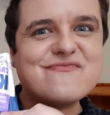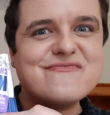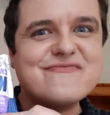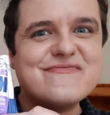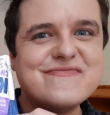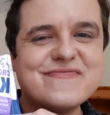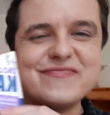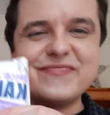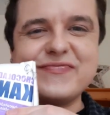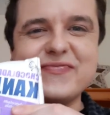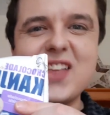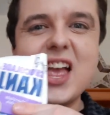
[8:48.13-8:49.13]

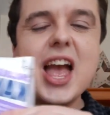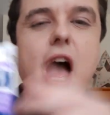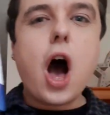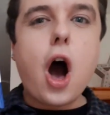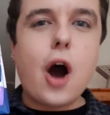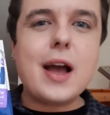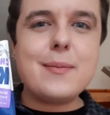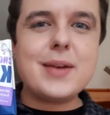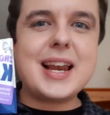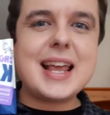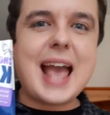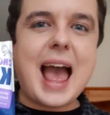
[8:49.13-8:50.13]
I am
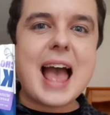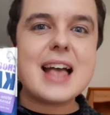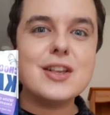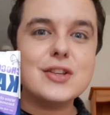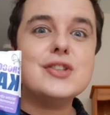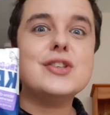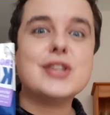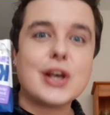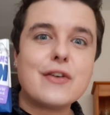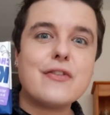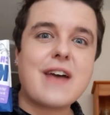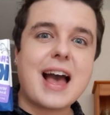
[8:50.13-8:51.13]
going to get
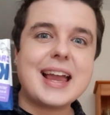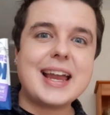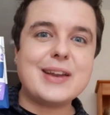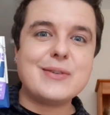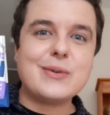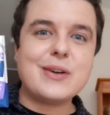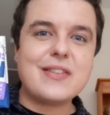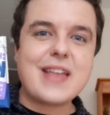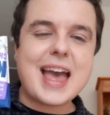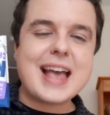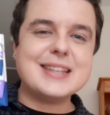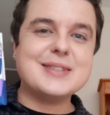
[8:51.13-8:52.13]
so fat eating all of
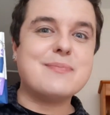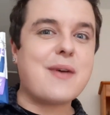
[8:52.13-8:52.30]
this,